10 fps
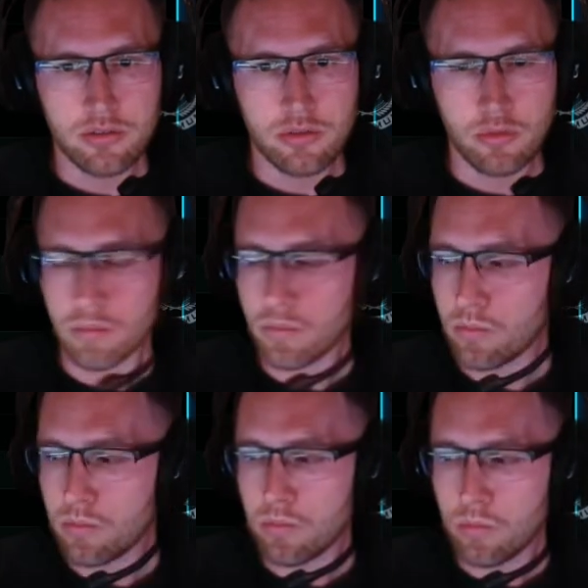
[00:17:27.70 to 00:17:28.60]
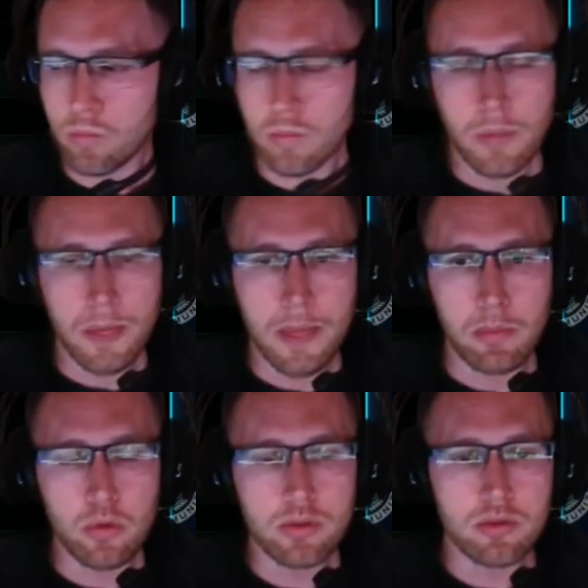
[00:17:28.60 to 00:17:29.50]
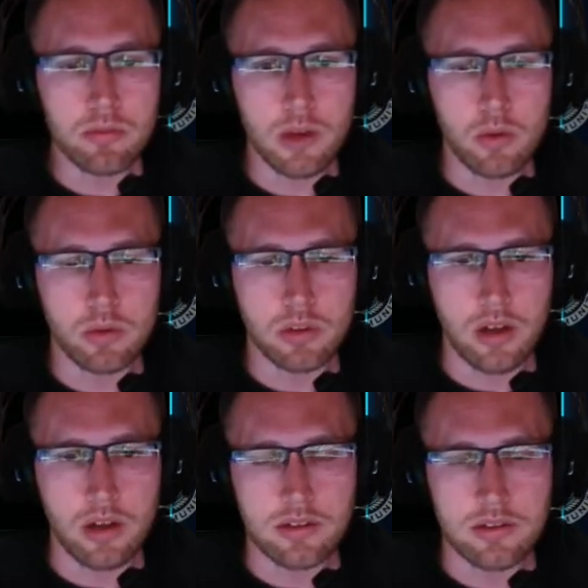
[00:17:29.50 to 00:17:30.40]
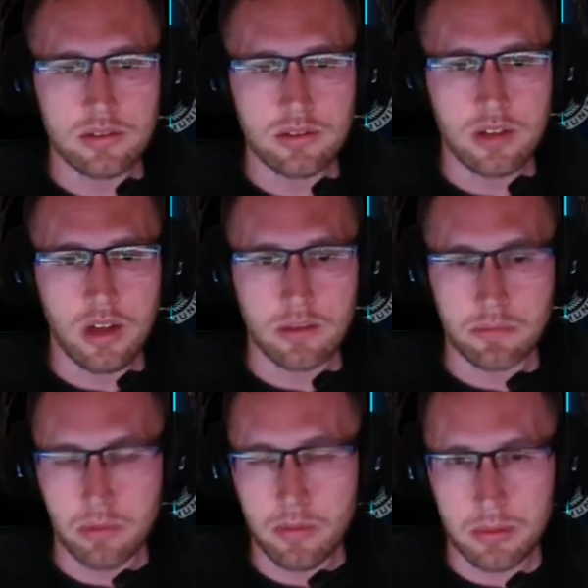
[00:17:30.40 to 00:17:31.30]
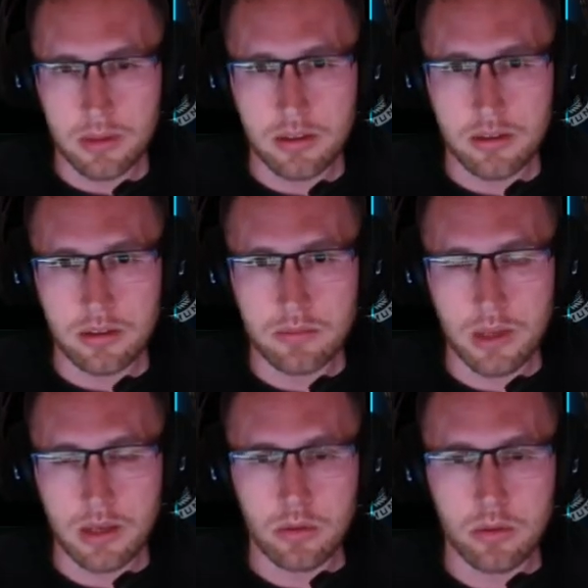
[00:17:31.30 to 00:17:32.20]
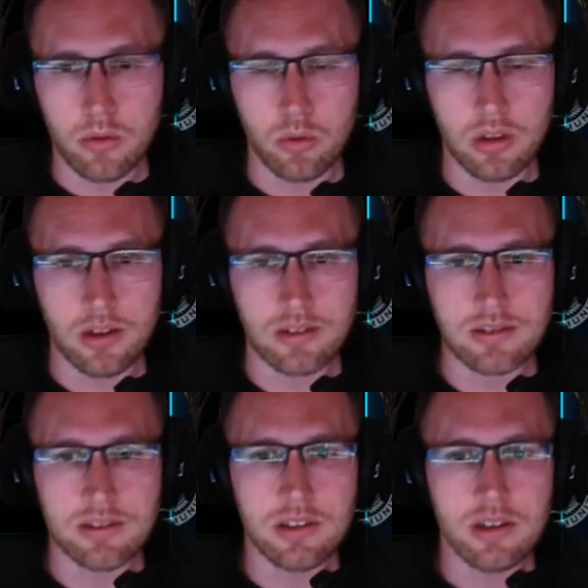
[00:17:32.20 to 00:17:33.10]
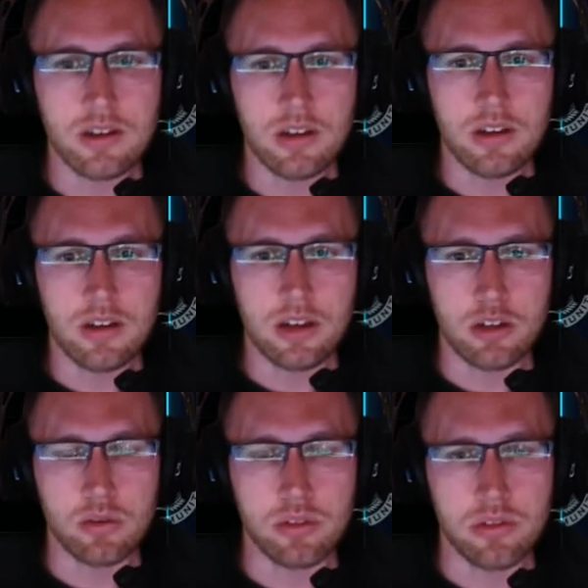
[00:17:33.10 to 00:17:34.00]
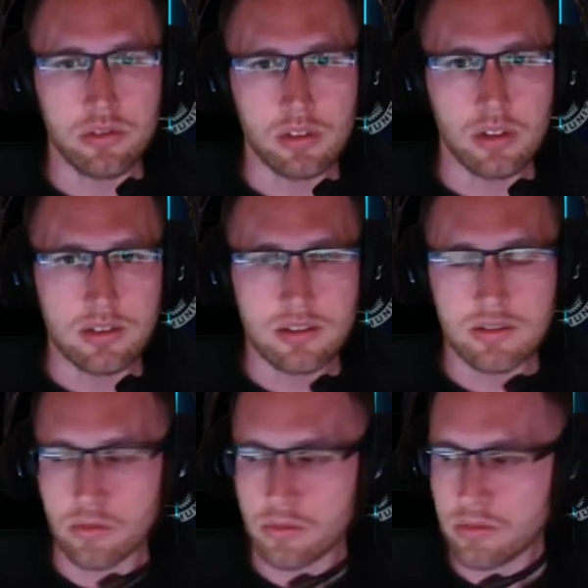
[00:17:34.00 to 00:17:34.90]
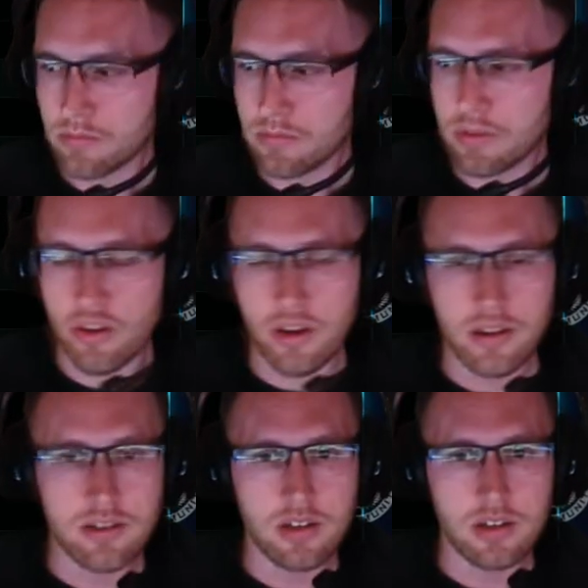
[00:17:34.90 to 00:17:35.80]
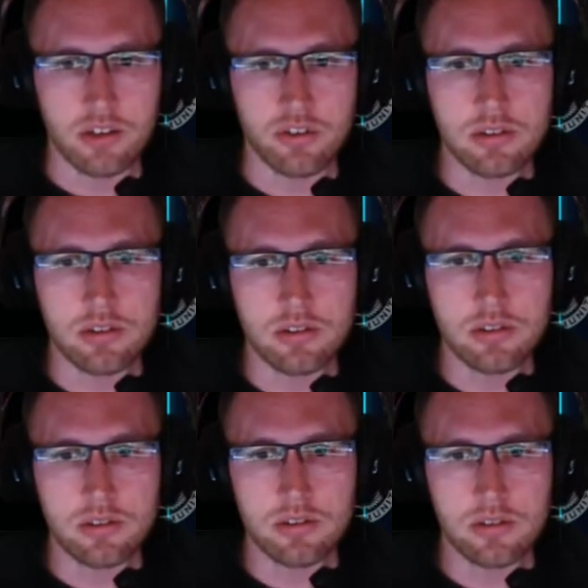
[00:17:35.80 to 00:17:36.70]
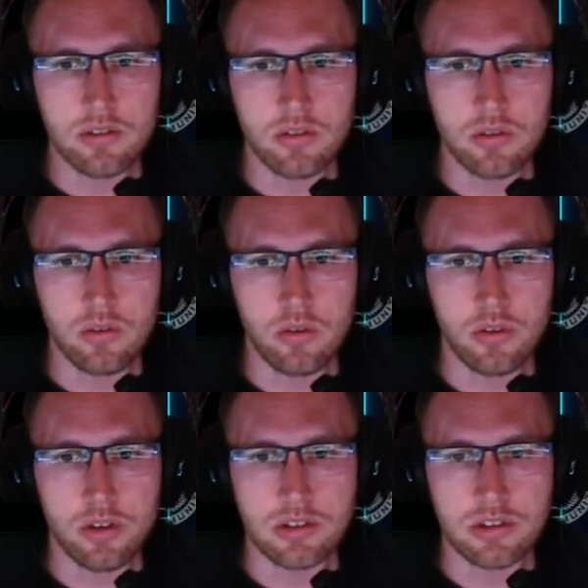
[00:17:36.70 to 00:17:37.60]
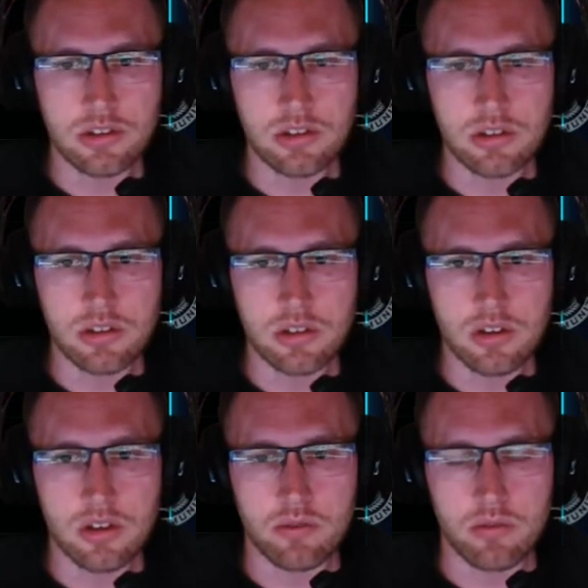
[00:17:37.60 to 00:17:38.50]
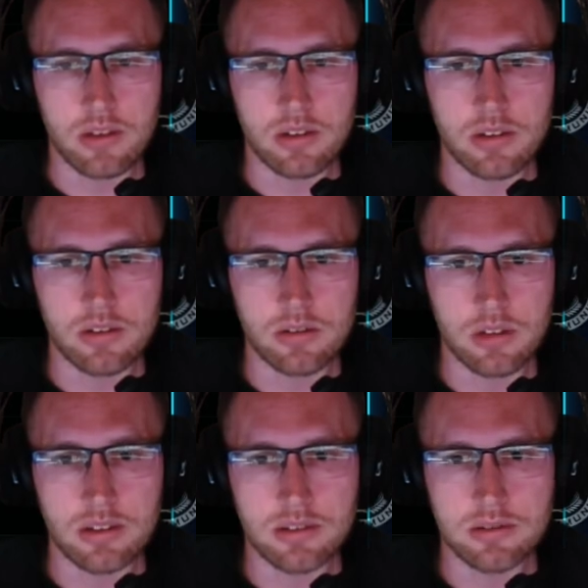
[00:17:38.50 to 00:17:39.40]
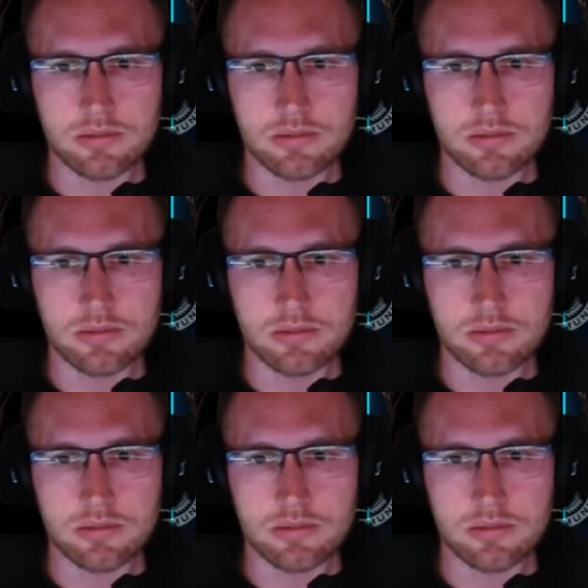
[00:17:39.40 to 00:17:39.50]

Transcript: So the modes on my HOTAS and probably many HOTAS include three lights. So there is a green, orange, and red light.